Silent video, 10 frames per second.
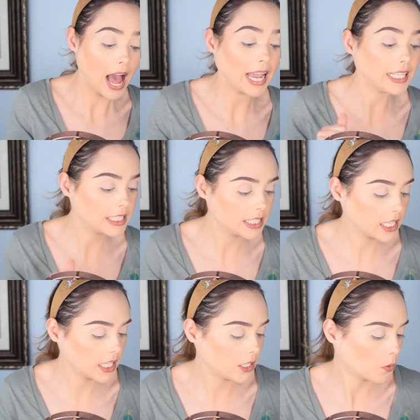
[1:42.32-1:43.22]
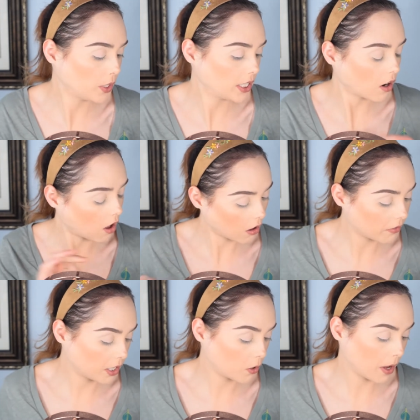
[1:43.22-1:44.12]
I did, we did a haul
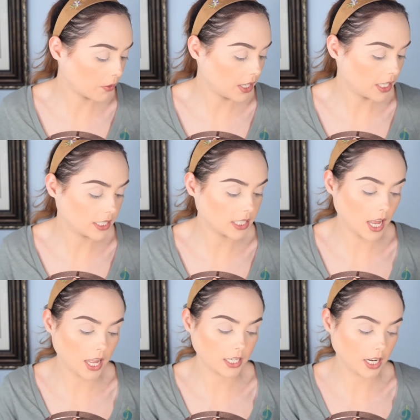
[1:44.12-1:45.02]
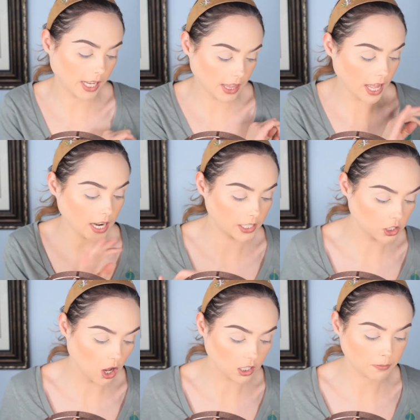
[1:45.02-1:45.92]
video about this, and in that I
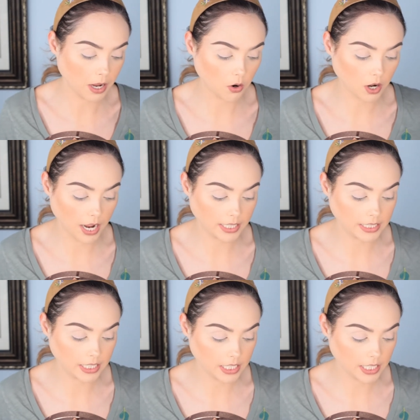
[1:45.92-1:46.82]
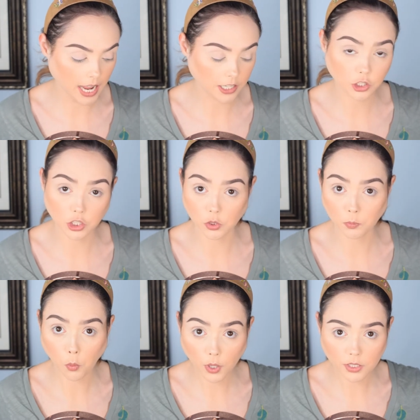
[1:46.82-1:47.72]
talked about, I did actually use
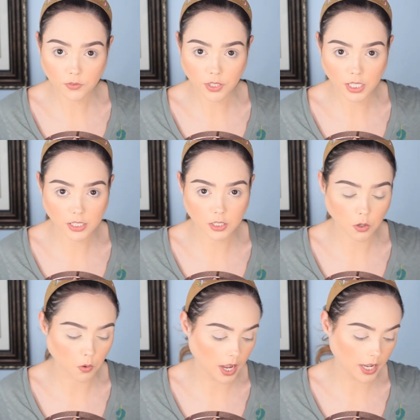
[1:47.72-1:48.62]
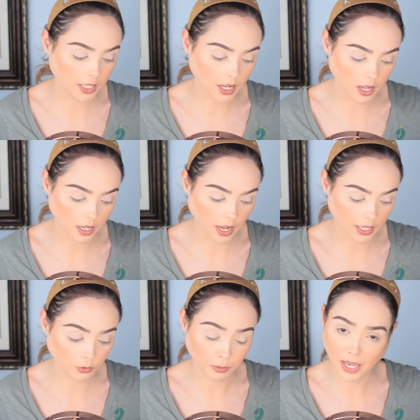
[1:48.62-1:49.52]
points for this, so I, uh,
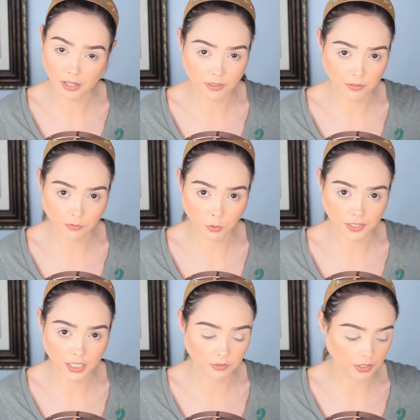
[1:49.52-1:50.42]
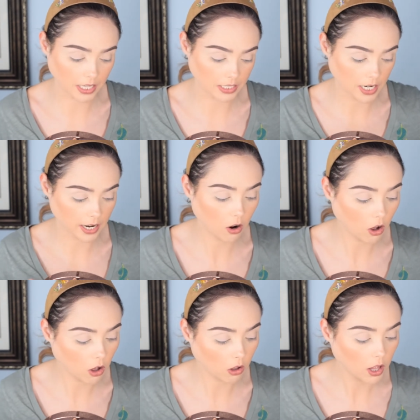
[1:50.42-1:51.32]
I only paid 54 cents for that entire
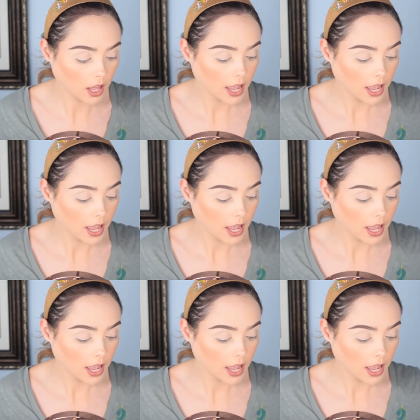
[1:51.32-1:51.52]
haul.